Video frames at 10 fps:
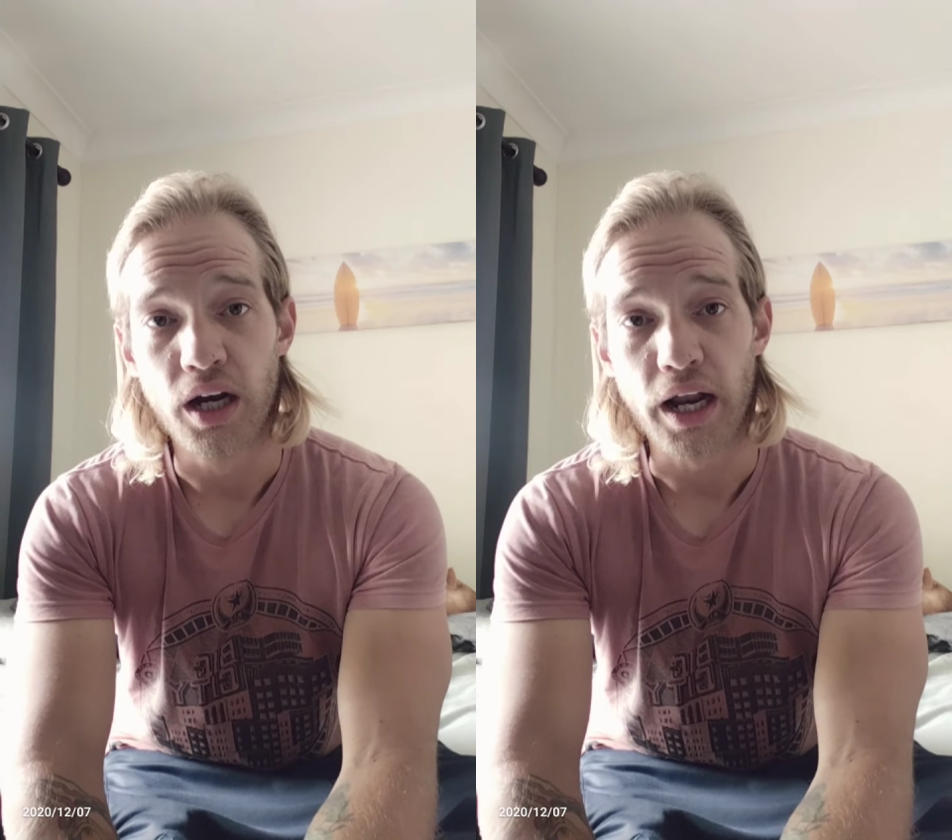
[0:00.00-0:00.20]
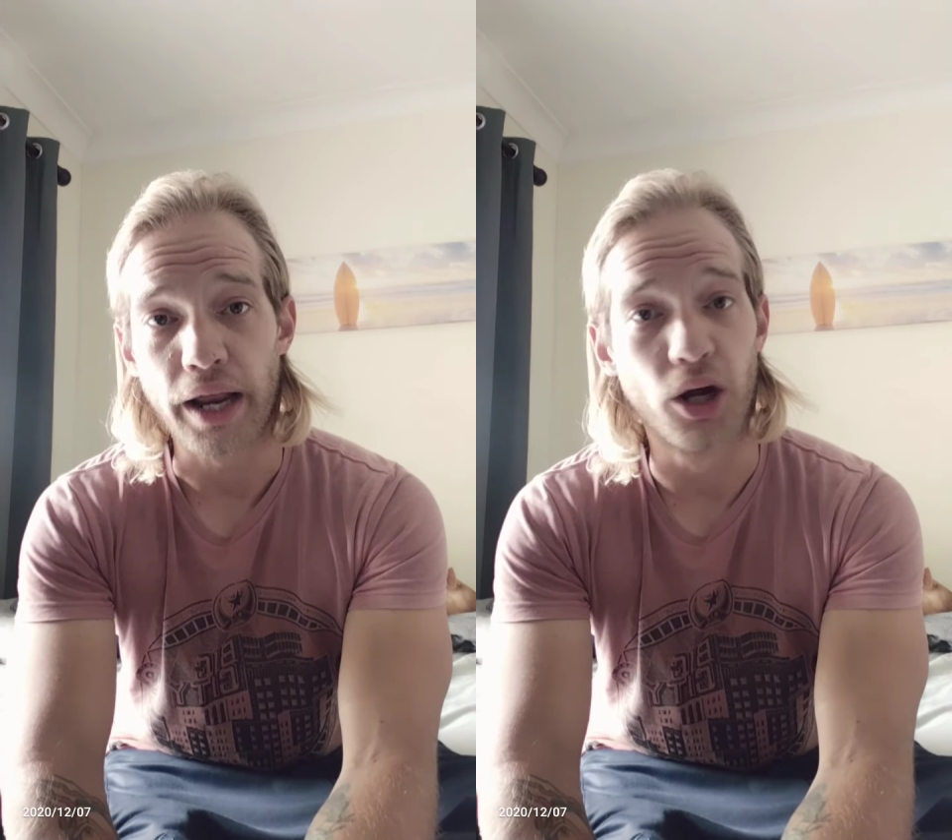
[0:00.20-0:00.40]

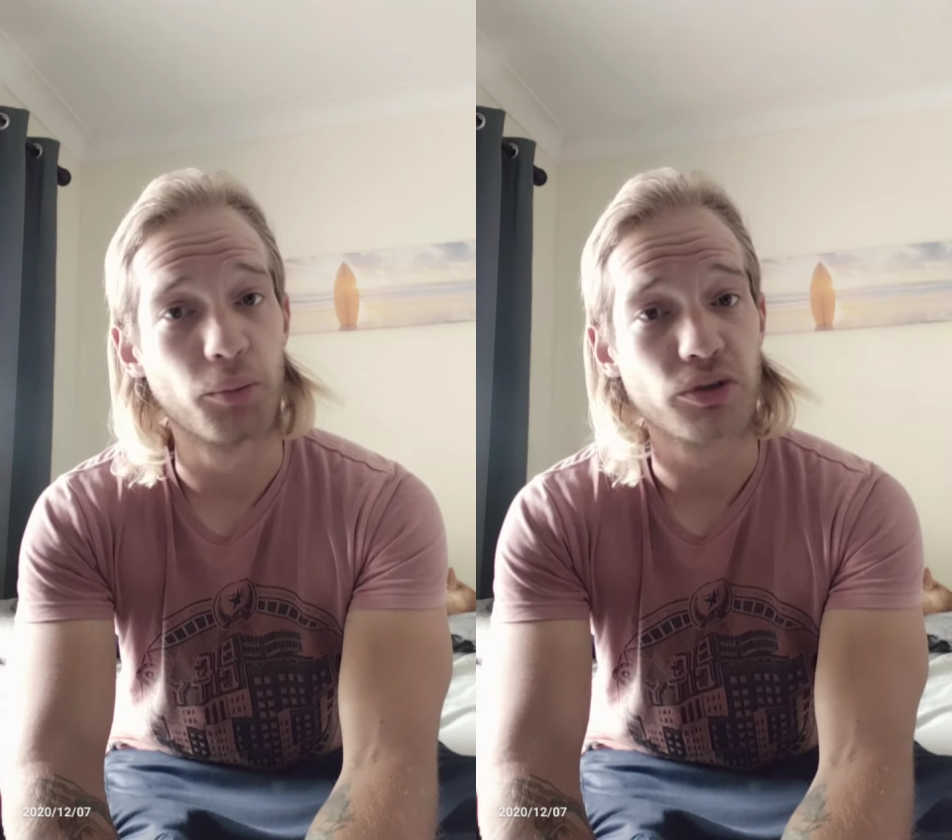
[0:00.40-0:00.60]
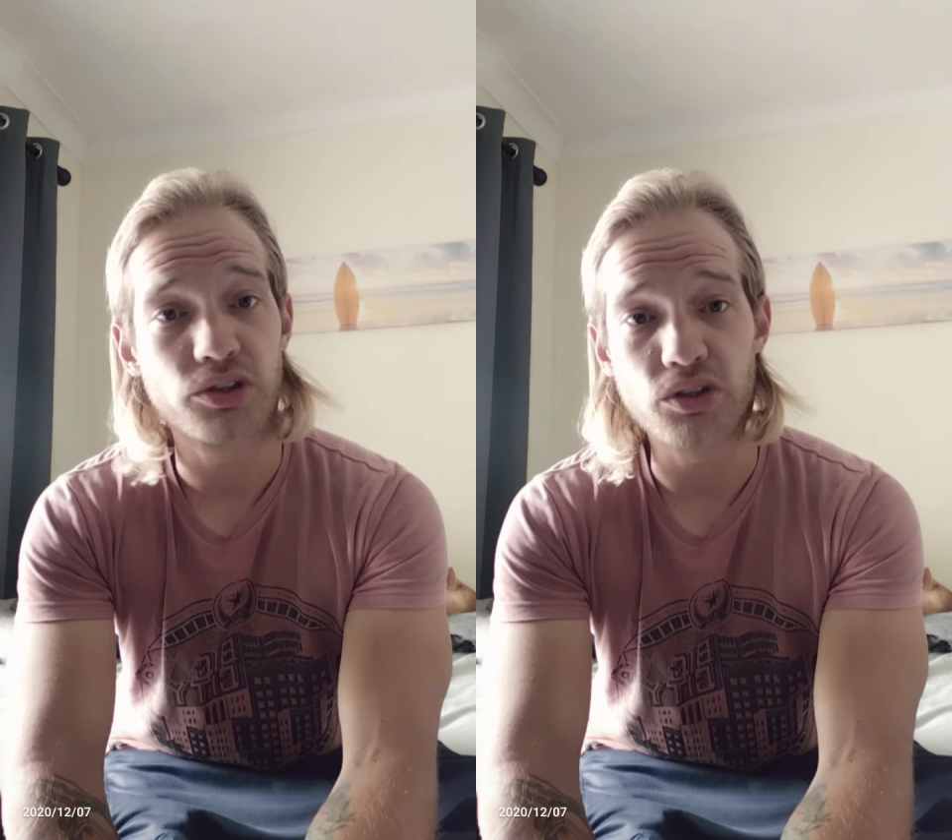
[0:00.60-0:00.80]
and no
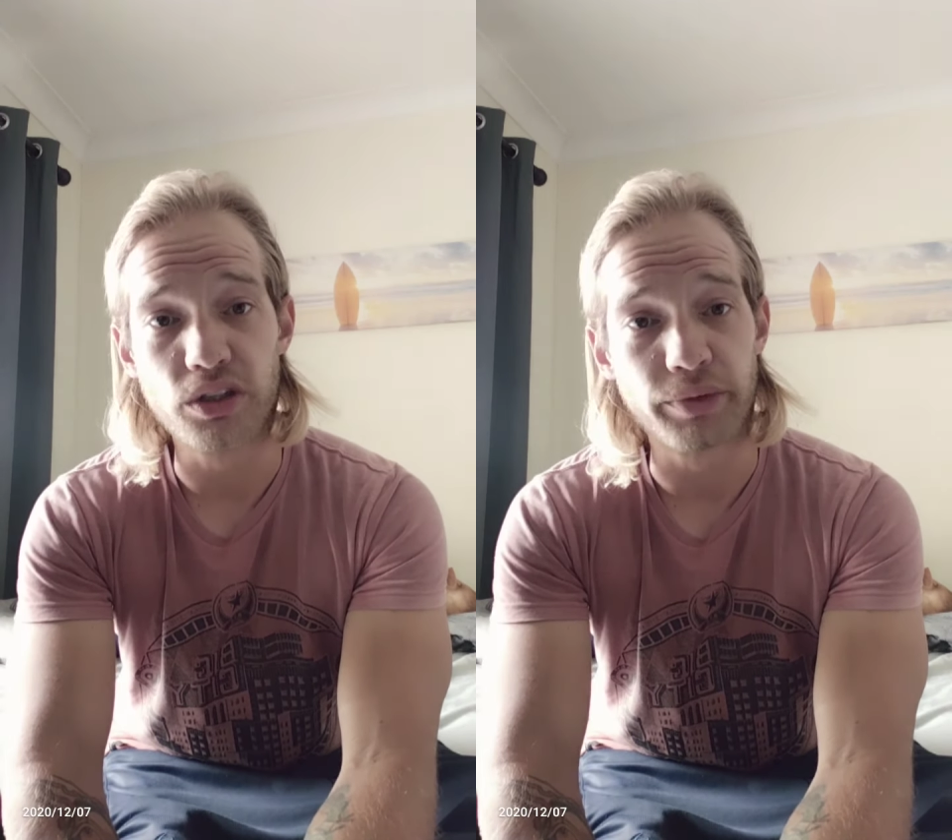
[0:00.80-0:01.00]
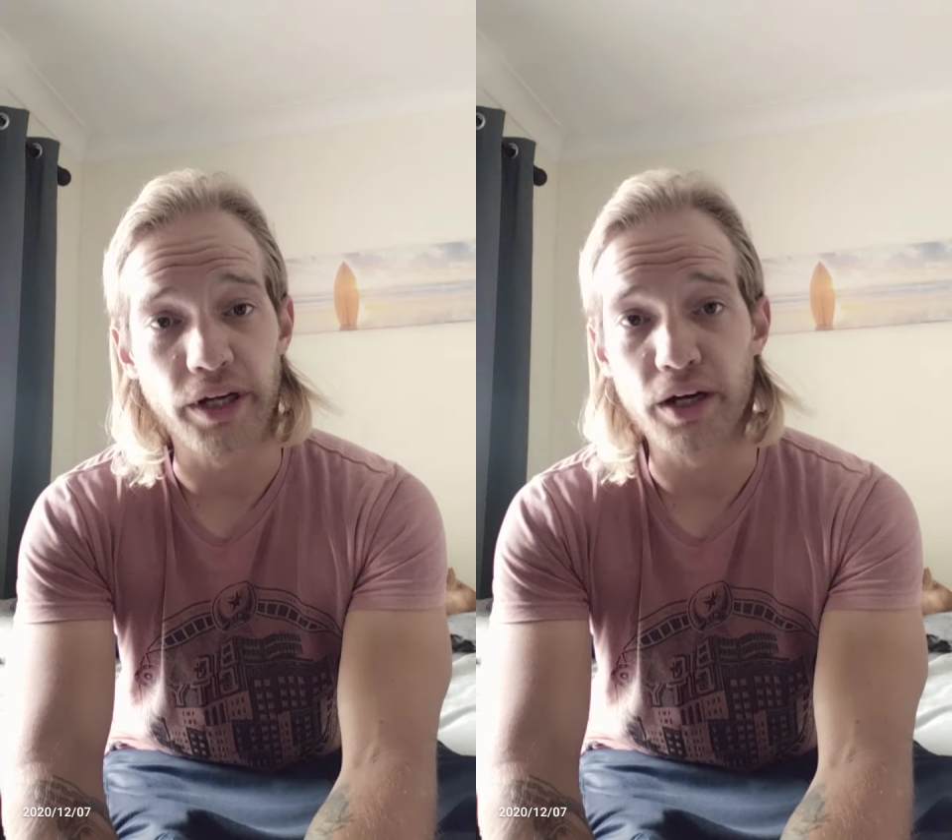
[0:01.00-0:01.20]
more
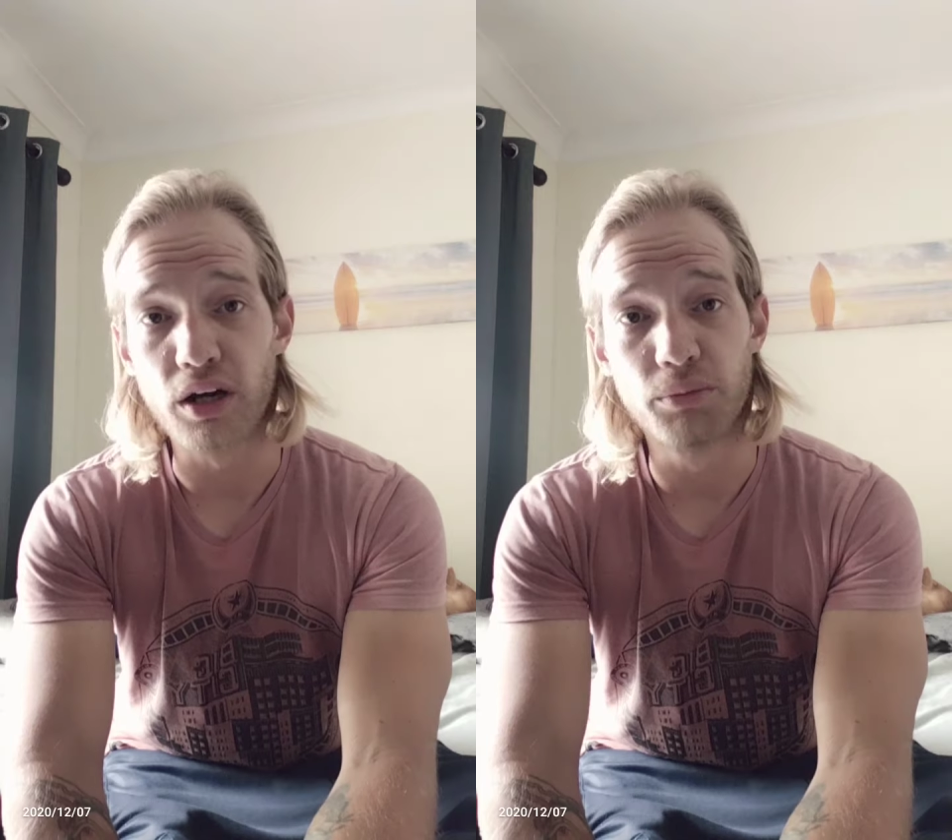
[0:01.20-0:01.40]
screaming and no